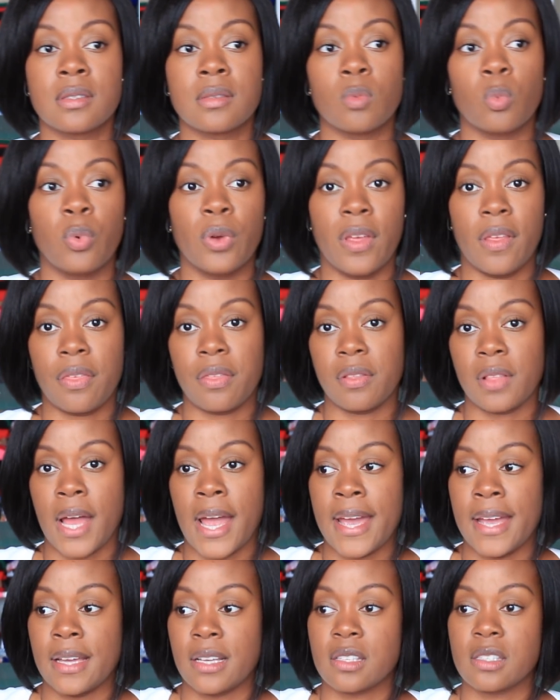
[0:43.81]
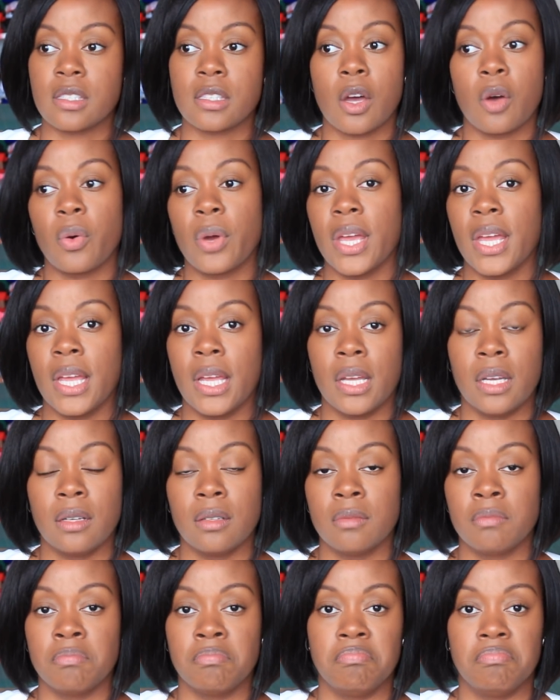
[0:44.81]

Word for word: with like sewing